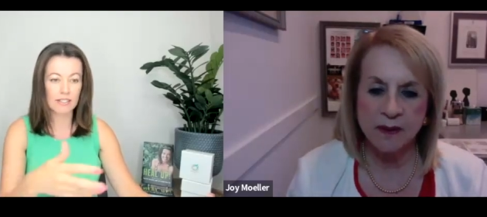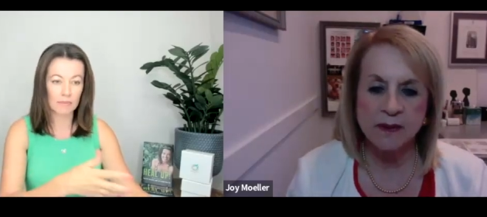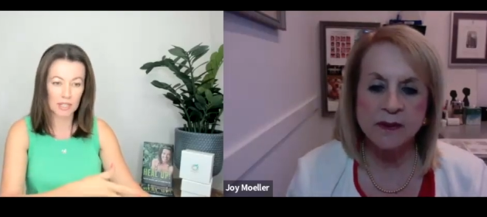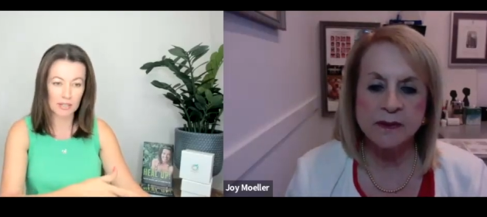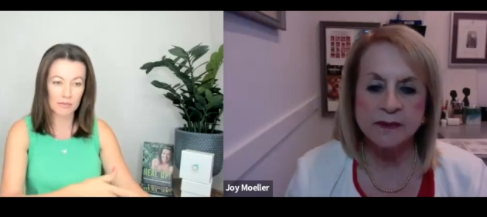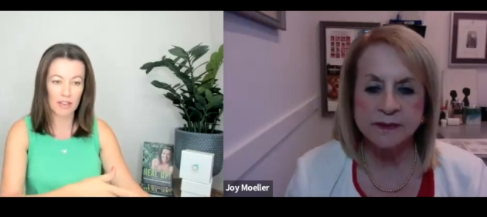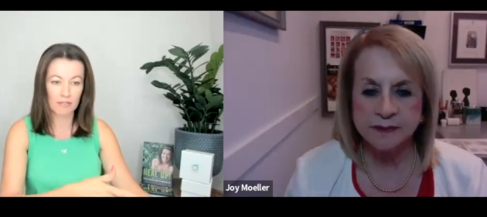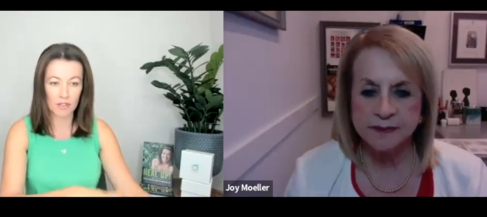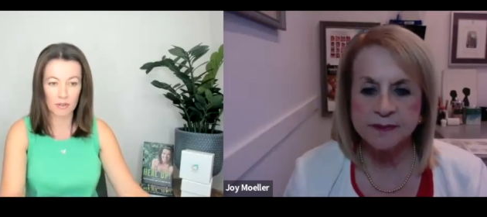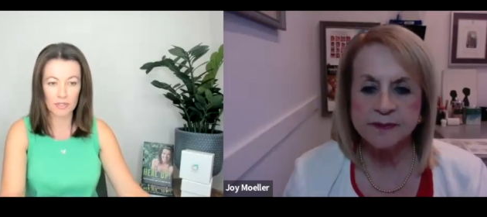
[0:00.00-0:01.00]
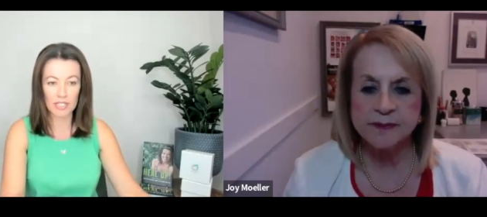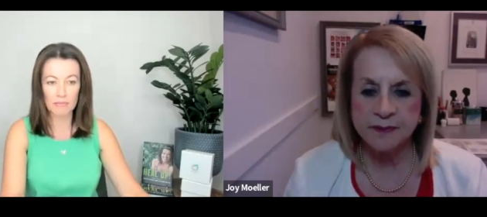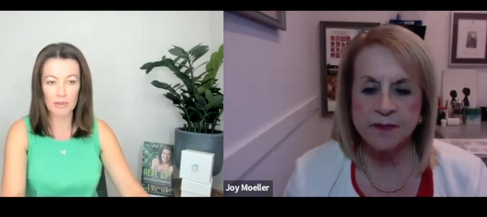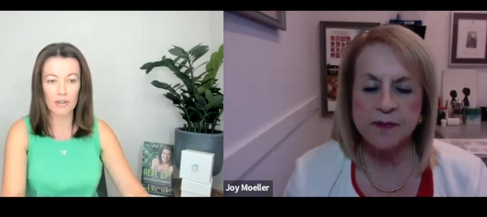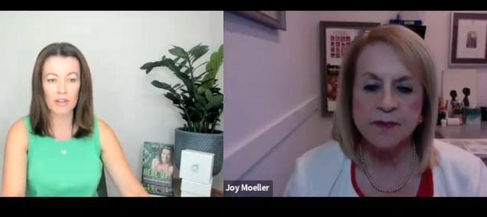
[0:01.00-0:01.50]
Speaker 1: Sometimes we have to go
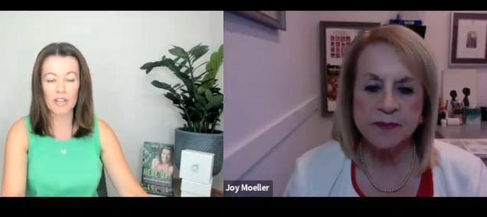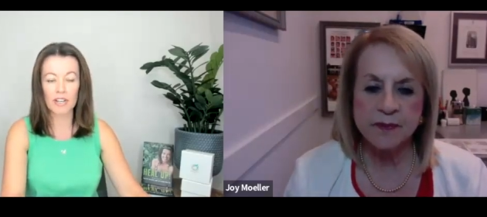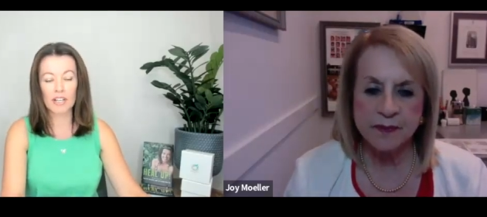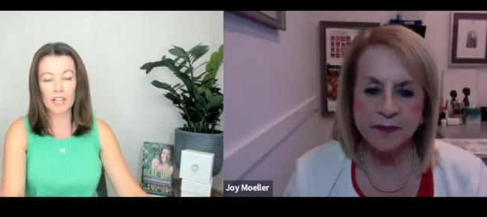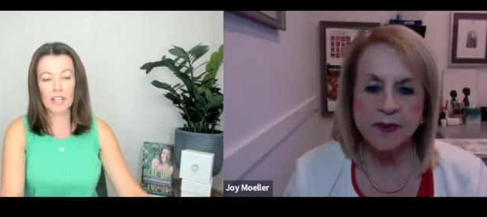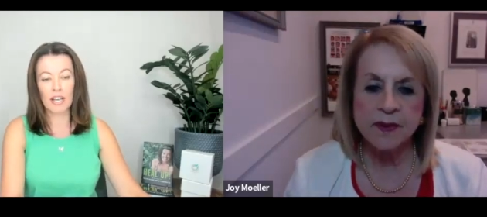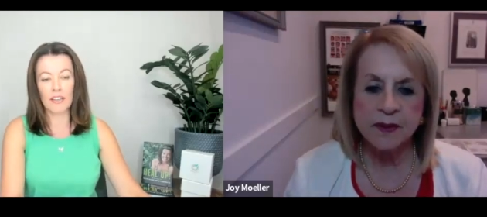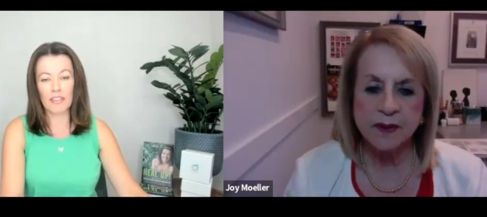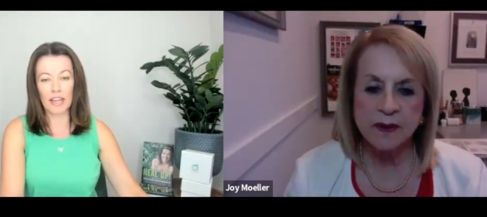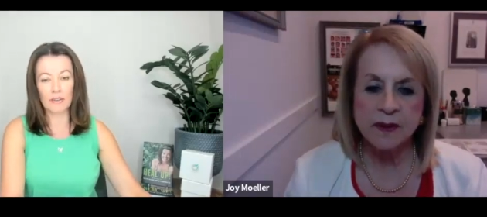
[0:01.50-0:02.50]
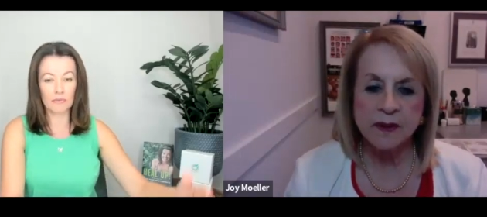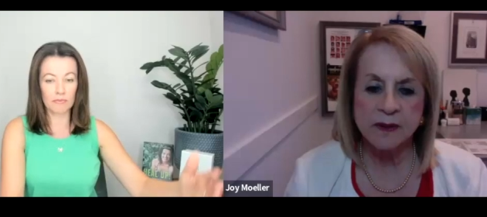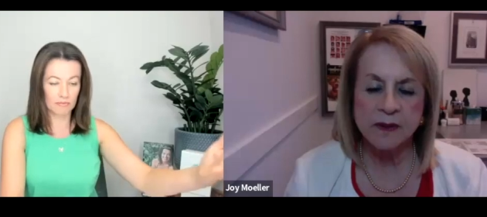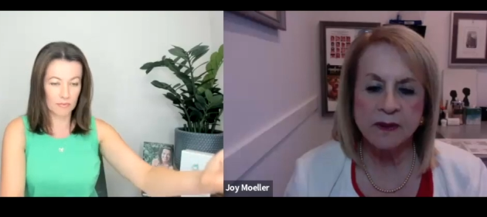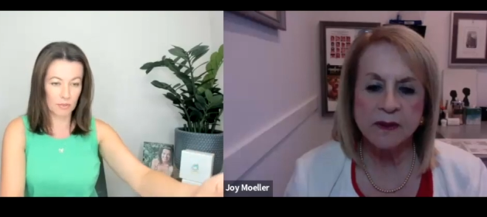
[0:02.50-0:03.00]
deeper, and
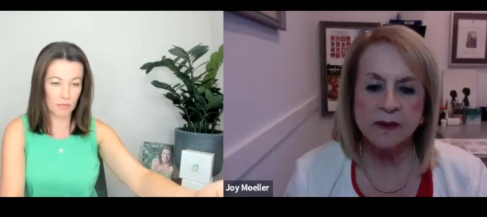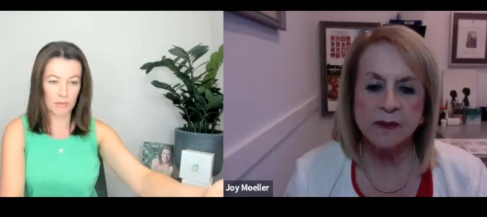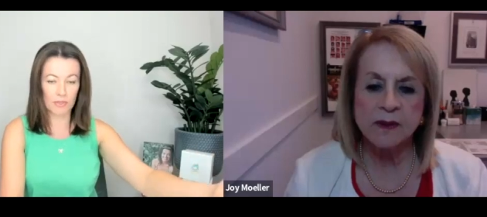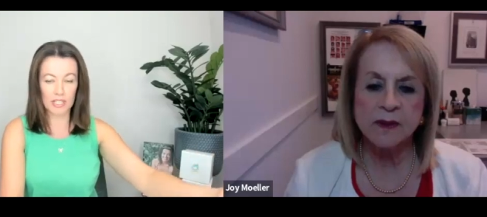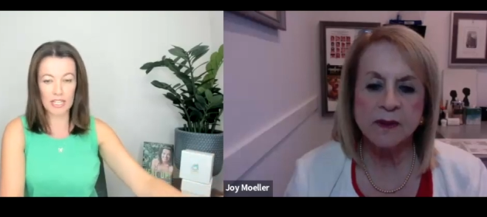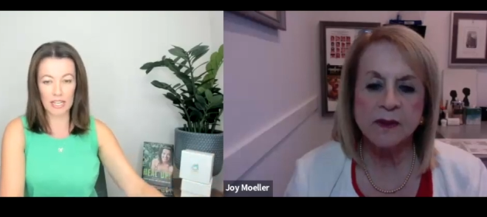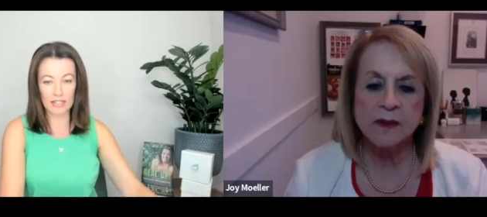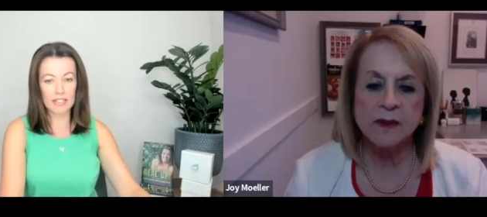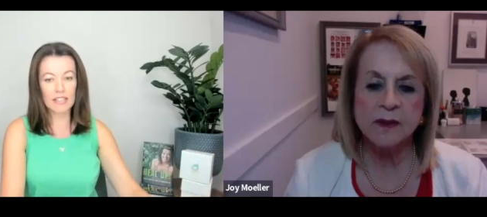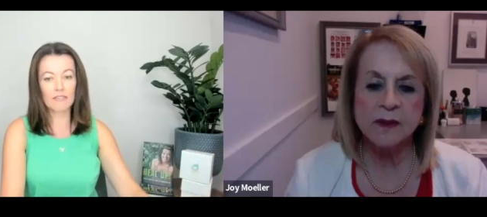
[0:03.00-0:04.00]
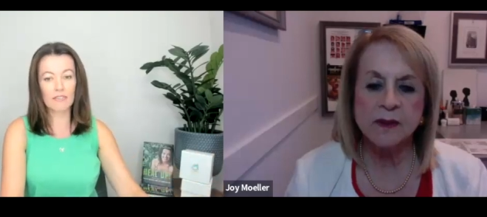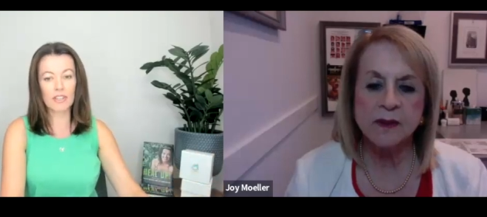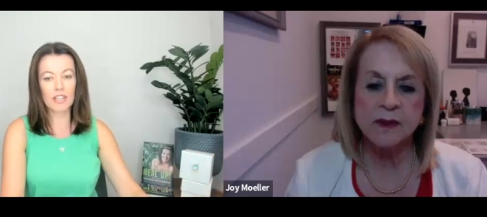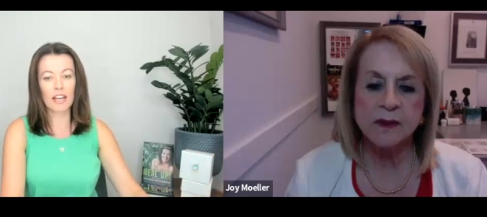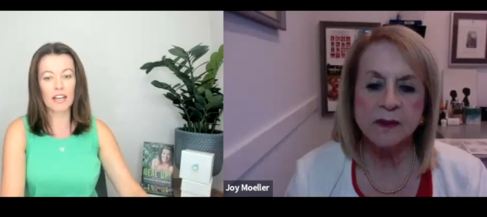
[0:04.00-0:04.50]
then you work with an ENT
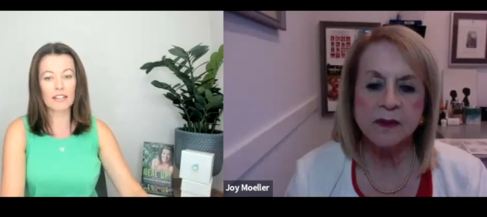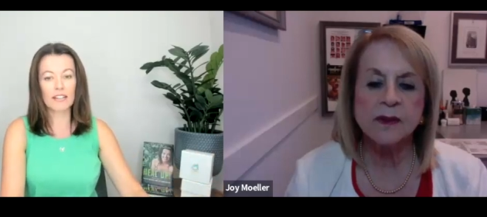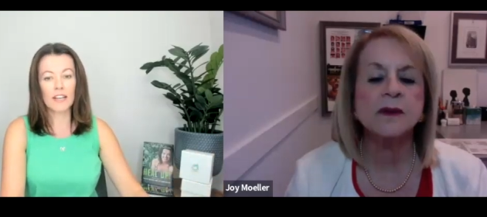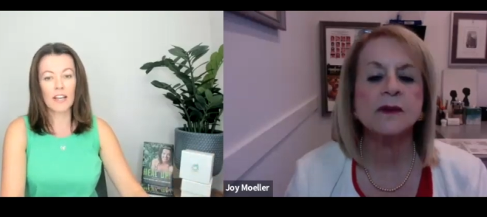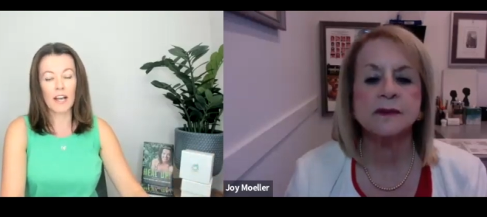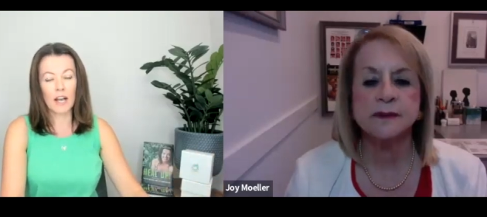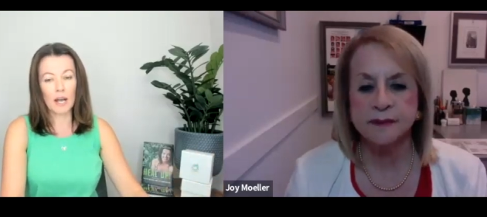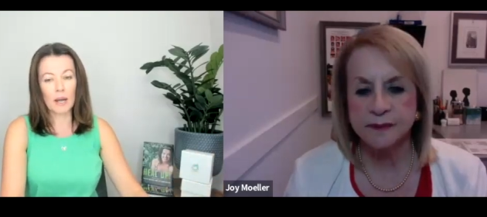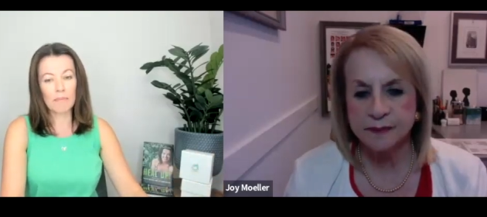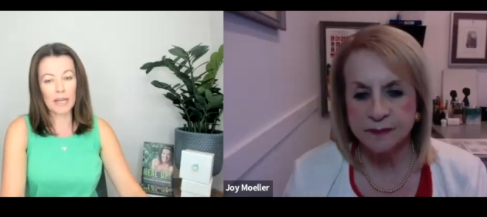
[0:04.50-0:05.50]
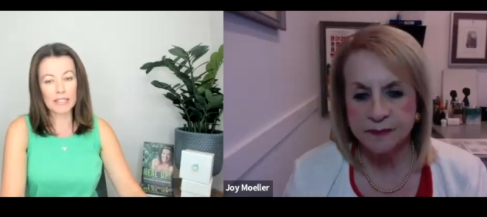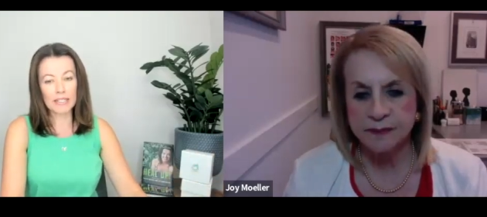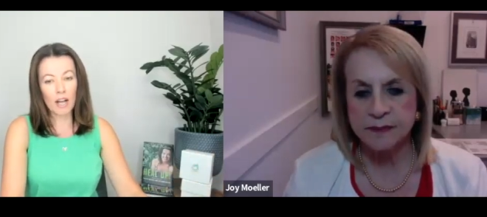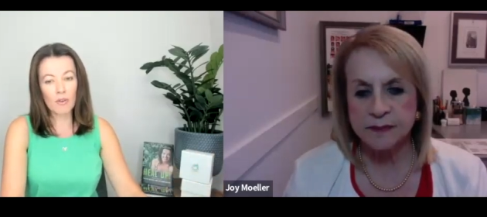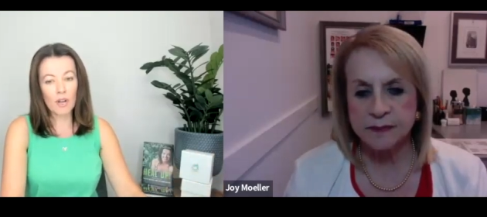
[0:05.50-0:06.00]
for that. Uh, but
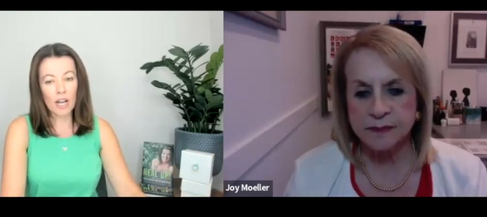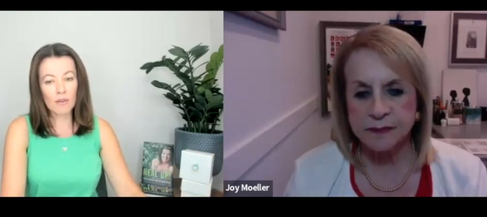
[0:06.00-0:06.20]
how